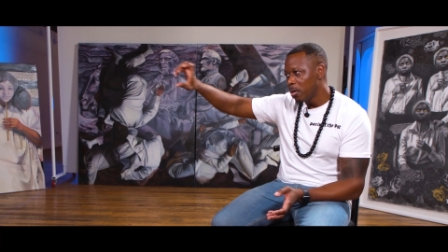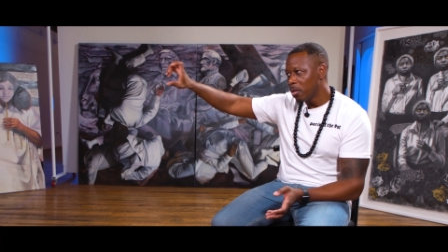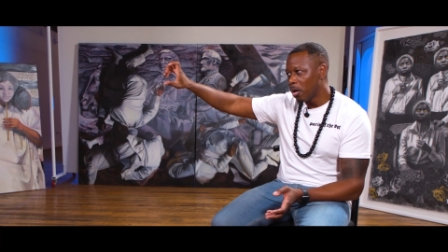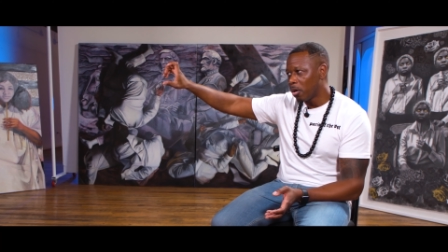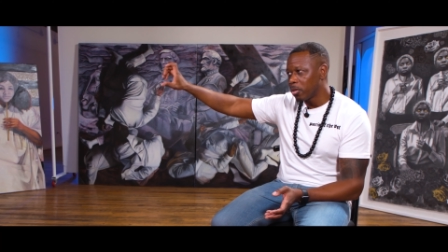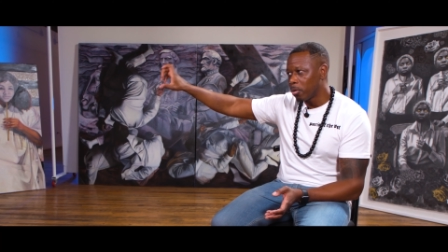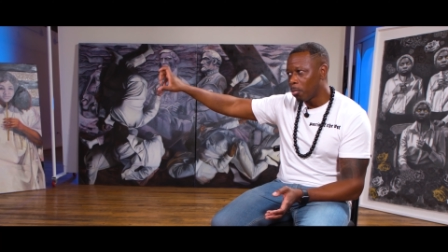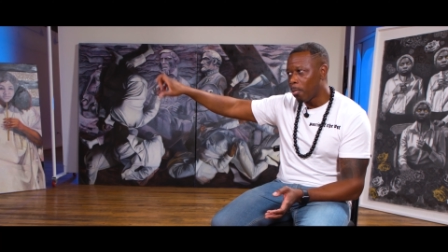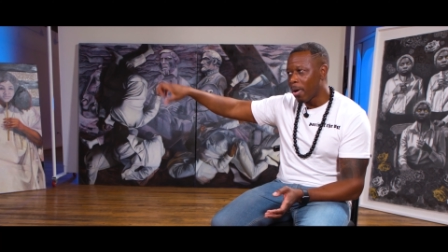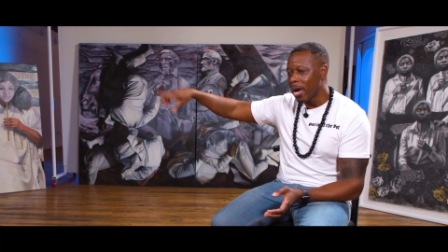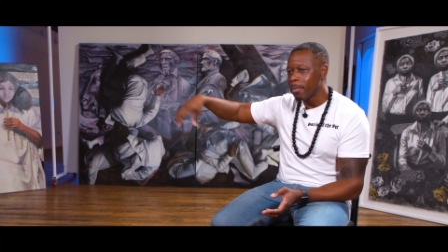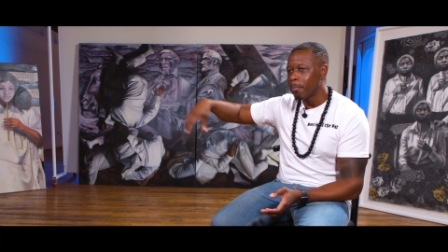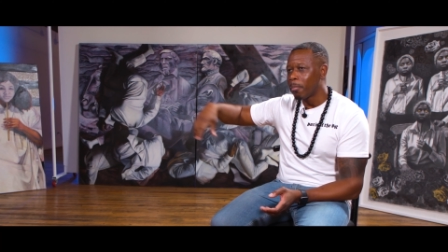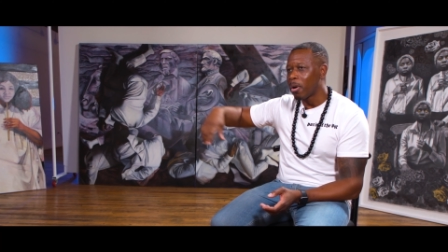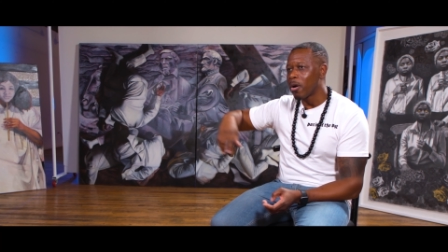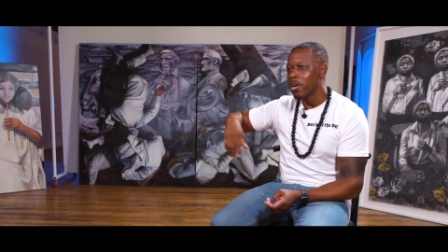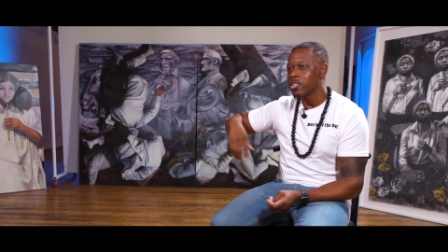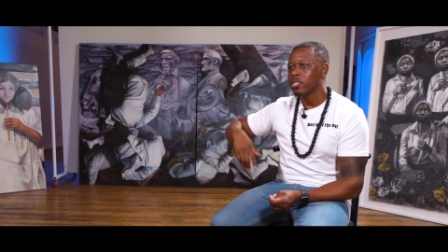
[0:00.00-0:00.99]
on the white
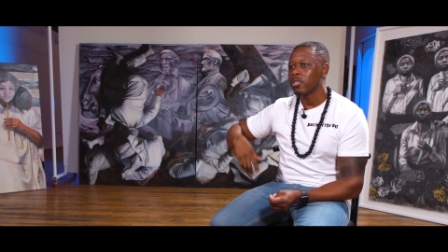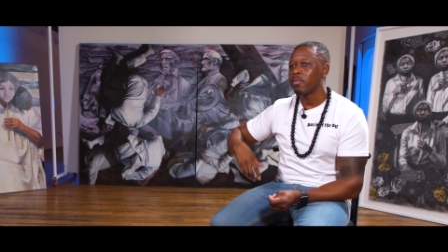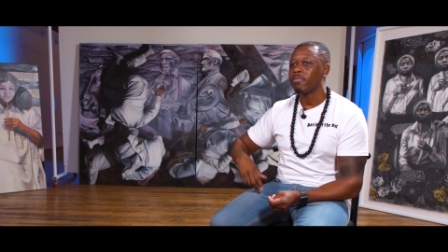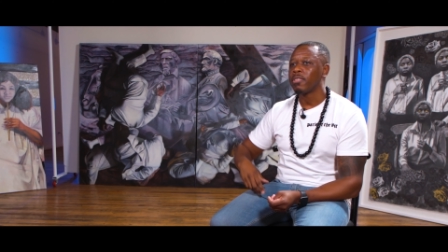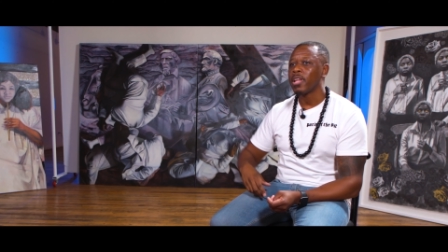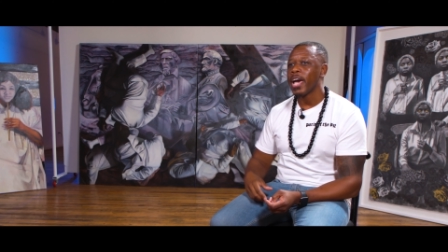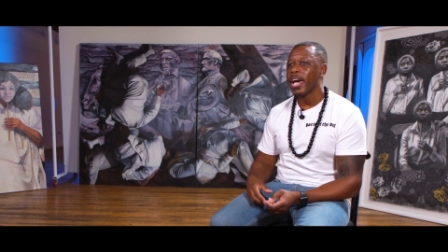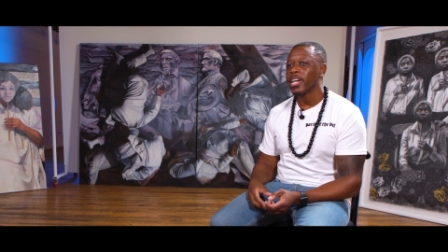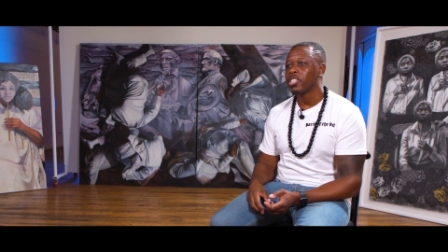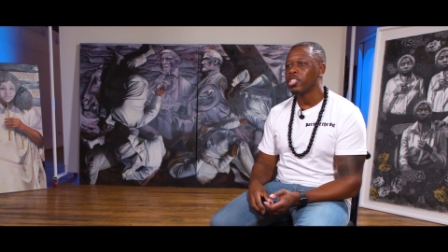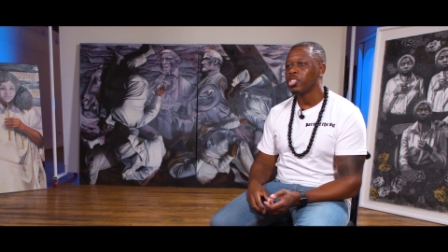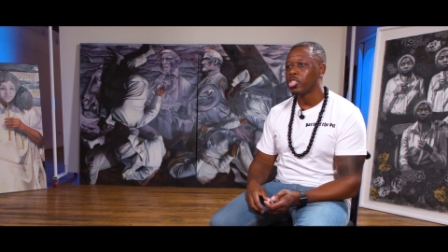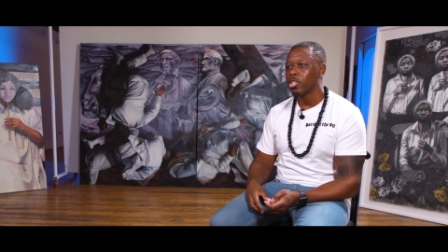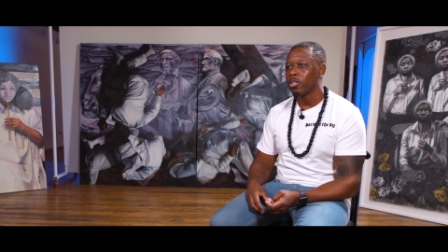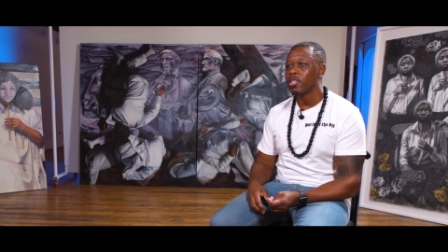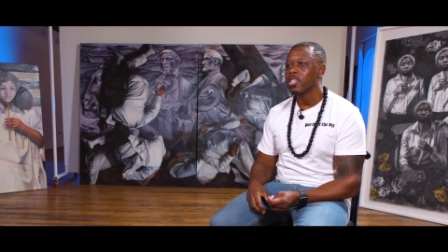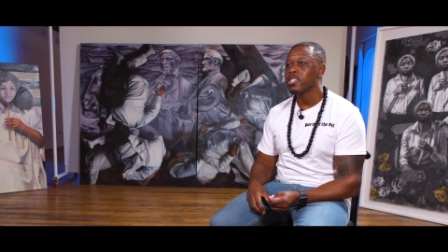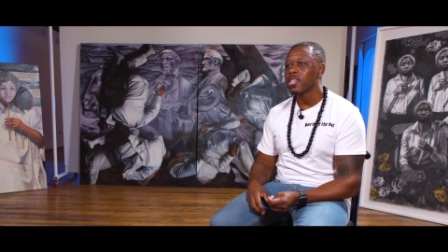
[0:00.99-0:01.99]
bars of the flag to
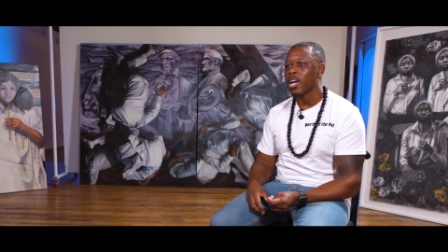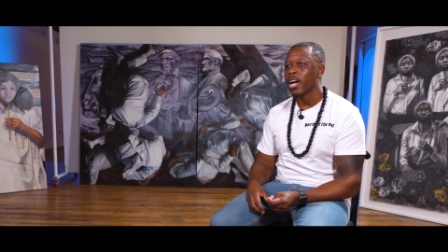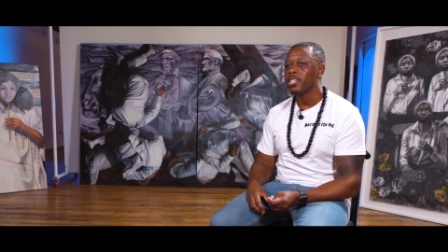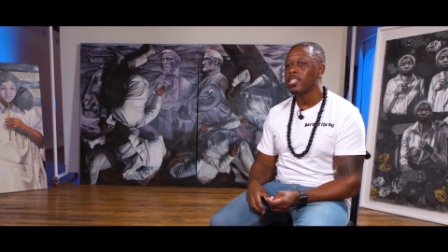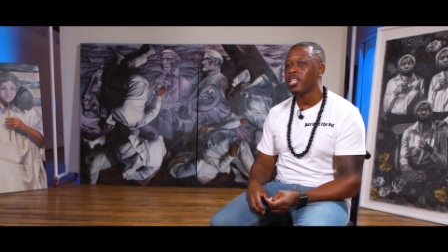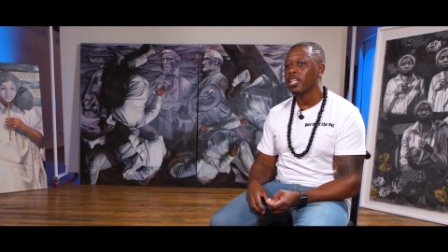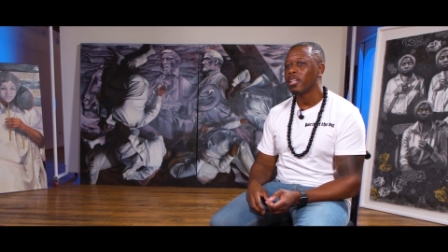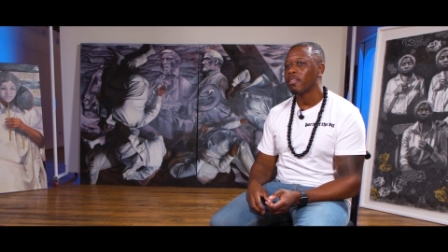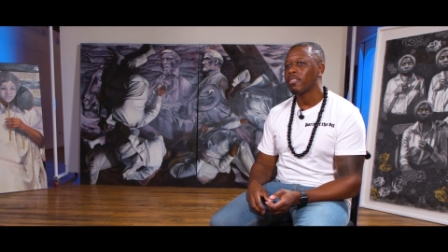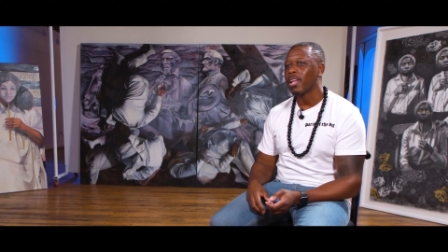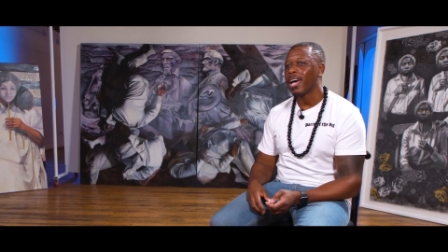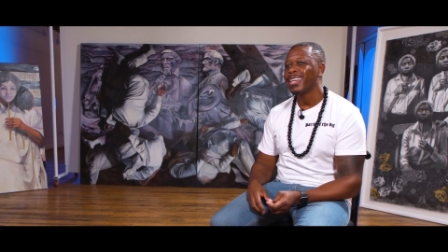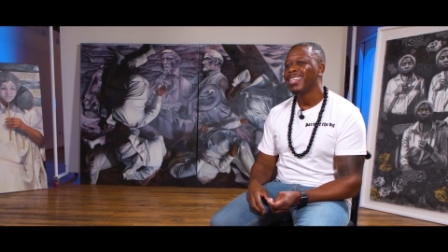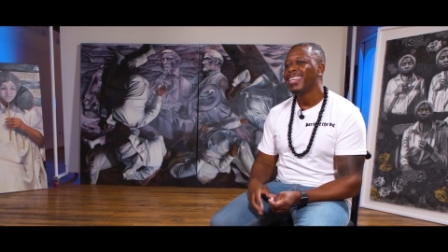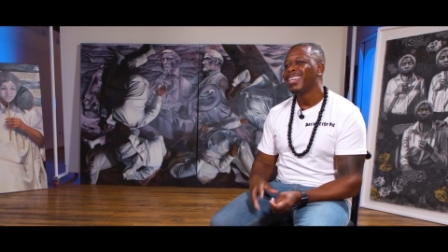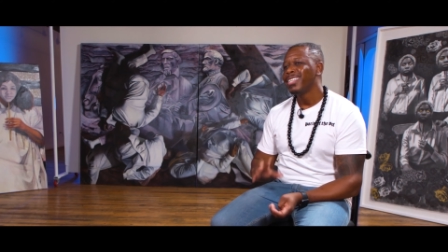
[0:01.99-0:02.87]
show this ideal of like,